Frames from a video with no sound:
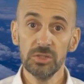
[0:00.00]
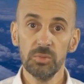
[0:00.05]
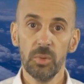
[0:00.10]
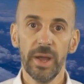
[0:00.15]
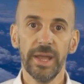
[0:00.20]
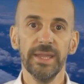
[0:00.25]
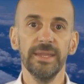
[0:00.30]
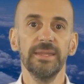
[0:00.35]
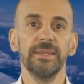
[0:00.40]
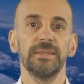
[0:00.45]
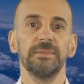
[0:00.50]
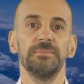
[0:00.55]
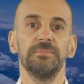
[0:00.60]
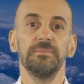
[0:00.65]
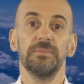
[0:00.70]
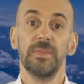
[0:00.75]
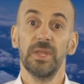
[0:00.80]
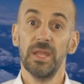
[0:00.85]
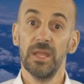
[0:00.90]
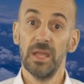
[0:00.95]
weight,
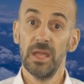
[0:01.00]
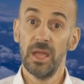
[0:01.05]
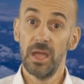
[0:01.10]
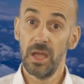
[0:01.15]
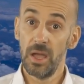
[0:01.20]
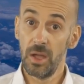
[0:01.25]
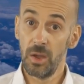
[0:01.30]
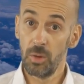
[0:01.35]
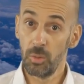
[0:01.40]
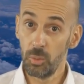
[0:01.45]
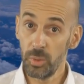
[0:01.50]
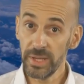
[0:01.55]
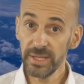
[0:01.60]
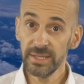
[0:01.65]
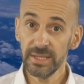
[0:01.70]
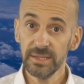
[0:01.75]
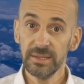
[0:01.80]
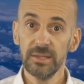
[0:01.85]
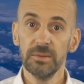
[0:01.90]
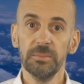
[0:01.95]
wind
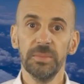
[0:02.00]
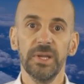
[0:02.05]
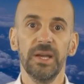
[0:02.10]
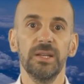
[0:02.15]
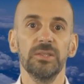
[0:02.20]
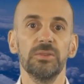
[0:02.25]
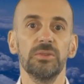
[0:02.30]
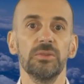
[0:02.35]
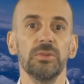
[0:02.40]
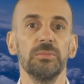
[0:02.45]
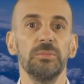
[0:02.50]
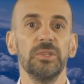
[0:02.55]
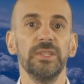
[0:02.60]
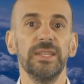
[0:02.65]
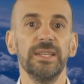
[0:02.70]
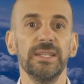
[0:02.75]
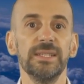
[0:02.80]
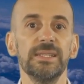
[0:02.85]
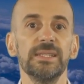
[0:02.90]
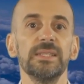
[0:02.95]
and temperature
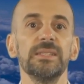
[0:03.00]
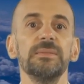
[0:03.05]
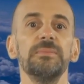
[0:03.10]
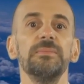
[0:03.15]
models,